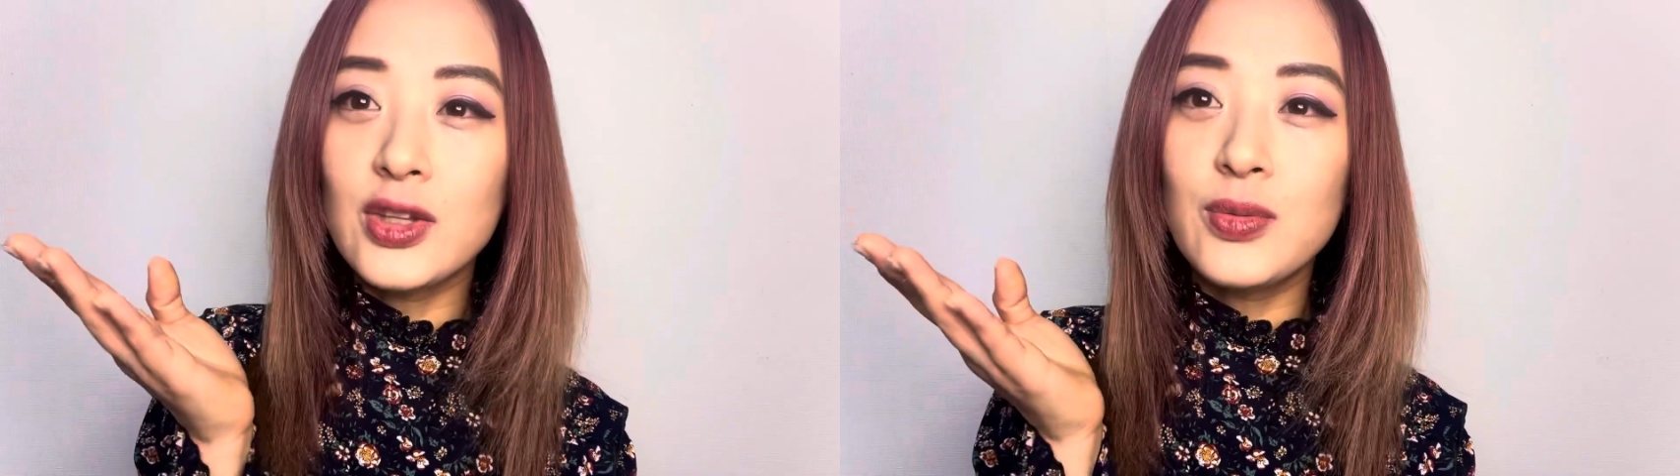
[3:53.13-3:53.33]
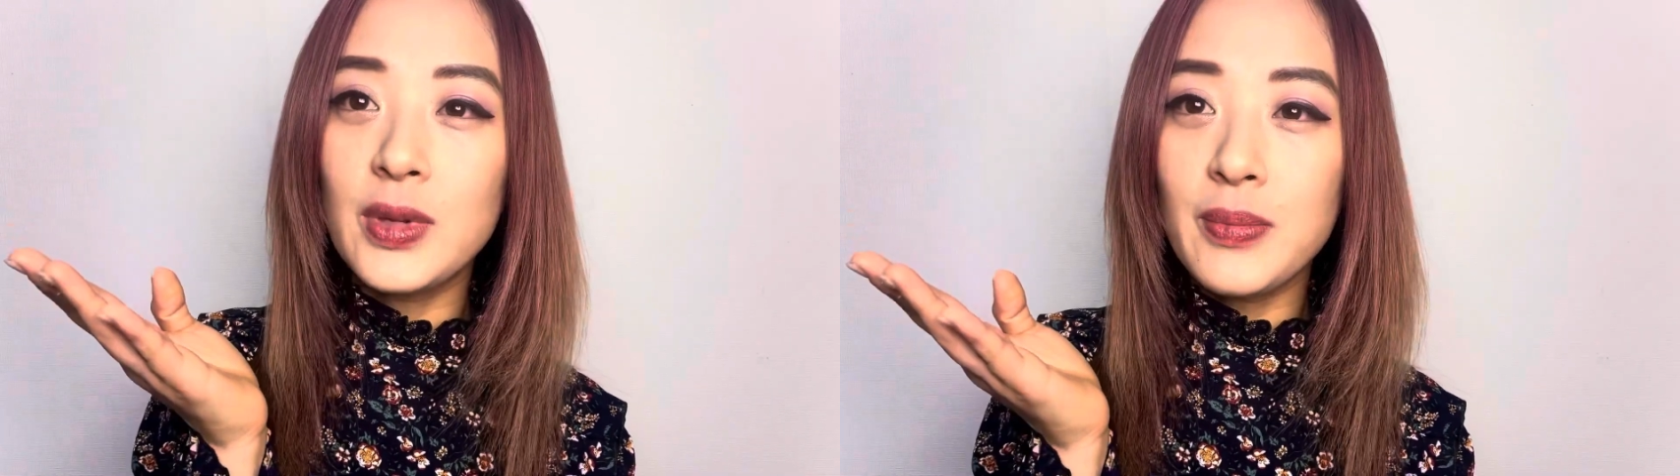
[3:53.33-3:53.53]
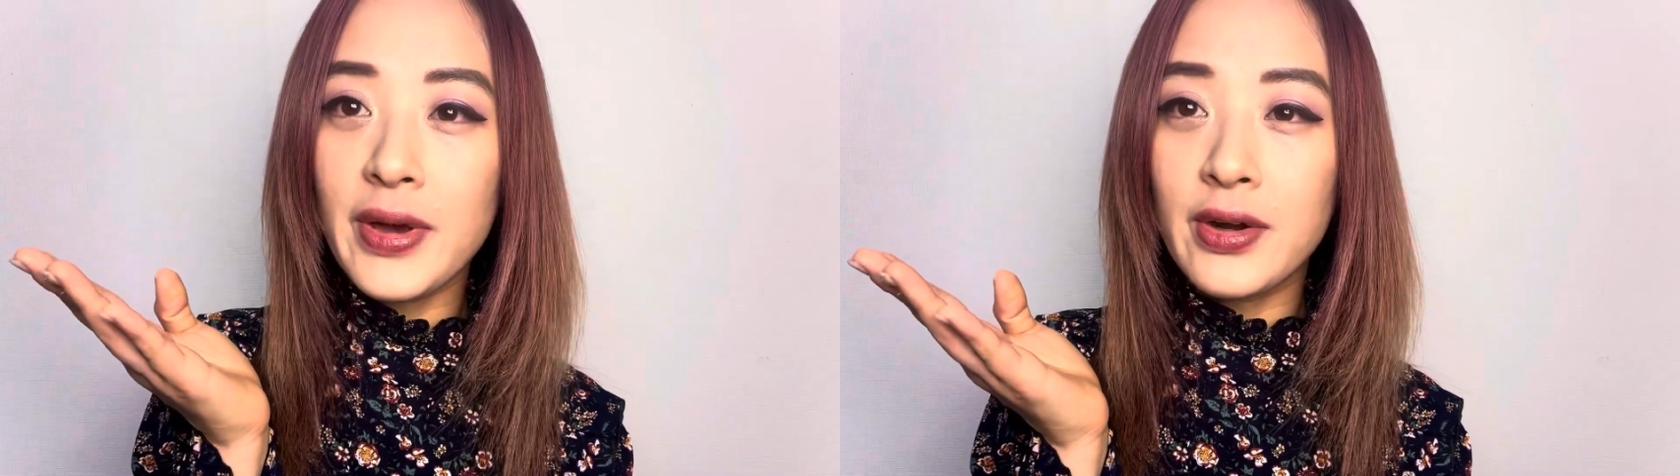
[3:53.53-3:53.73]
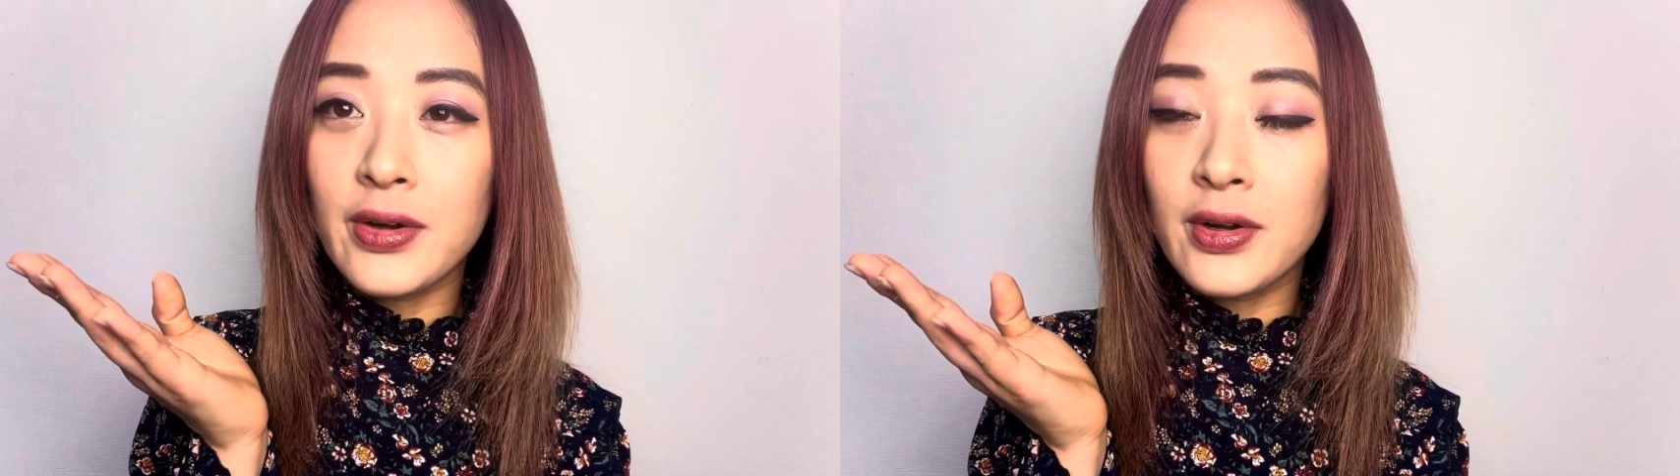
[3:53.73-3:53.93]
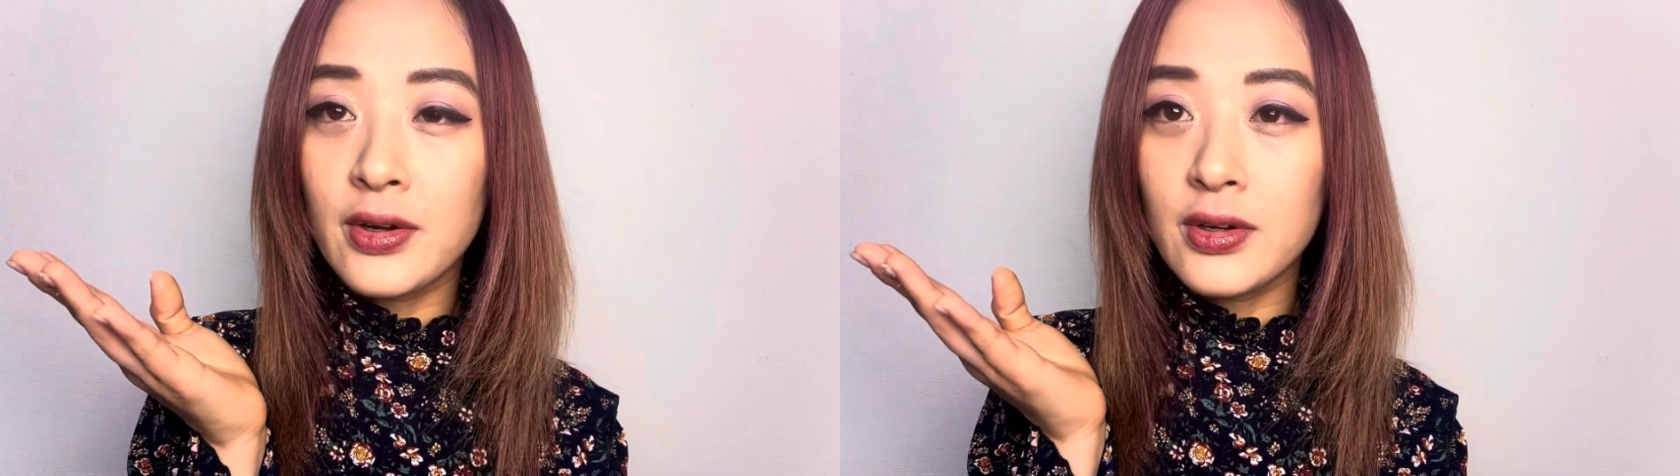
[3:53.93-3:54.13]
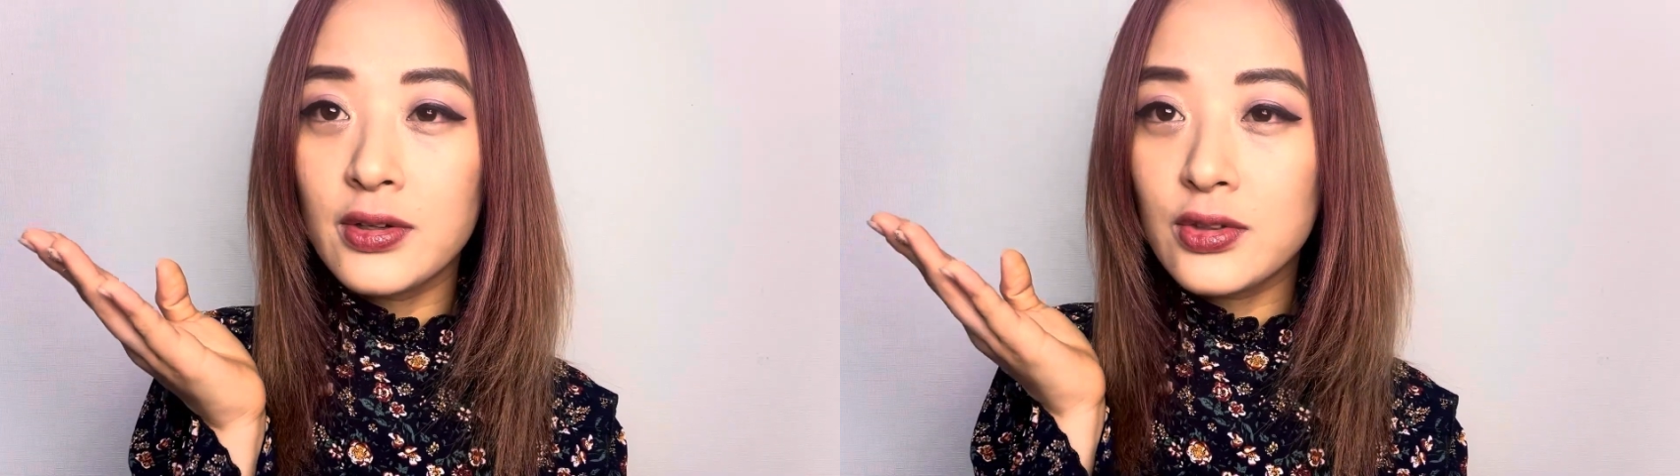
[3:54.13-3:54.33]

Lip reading: to be better,